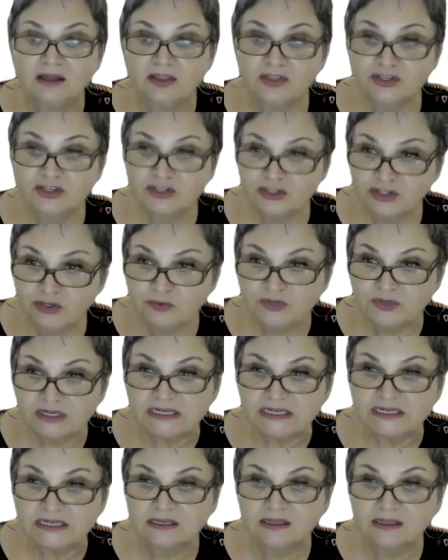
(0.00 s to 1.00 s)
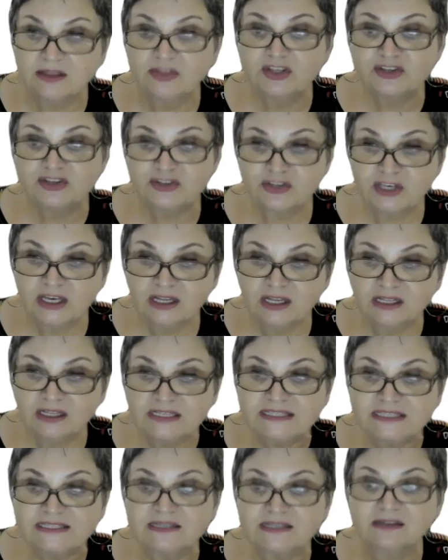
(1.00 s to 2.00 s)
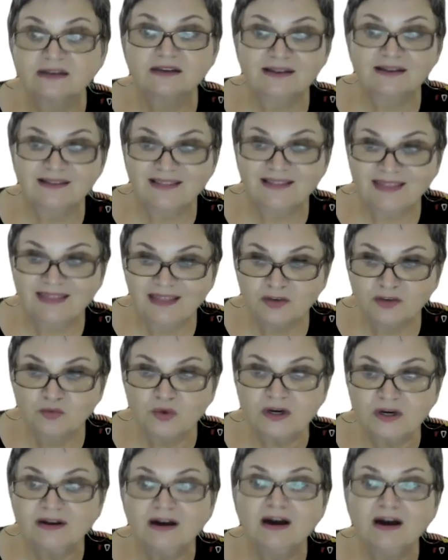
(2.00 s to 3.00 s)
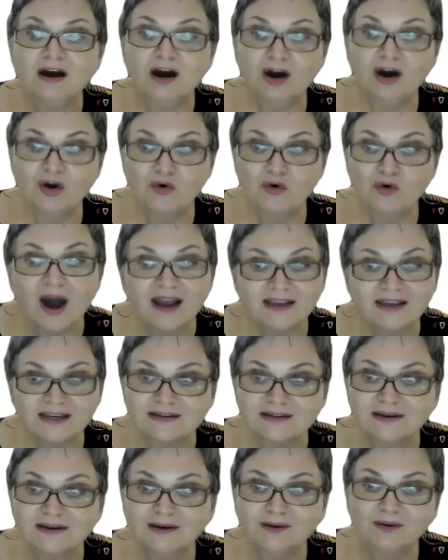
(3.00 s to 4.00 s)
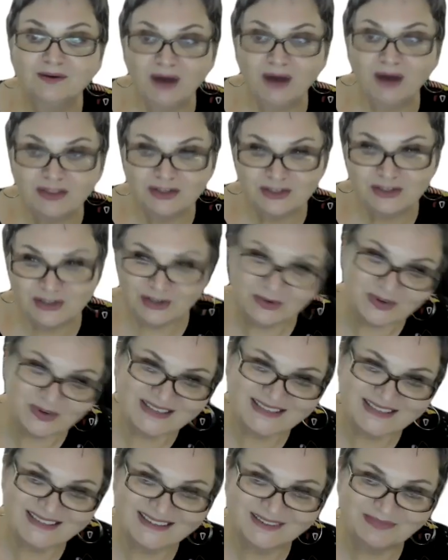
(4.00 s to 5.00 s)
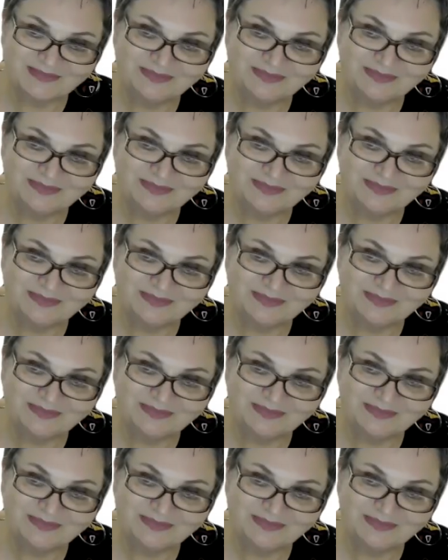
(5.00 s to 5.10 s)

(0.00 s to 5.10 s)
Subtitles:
the student, the skills that were acquired by the students.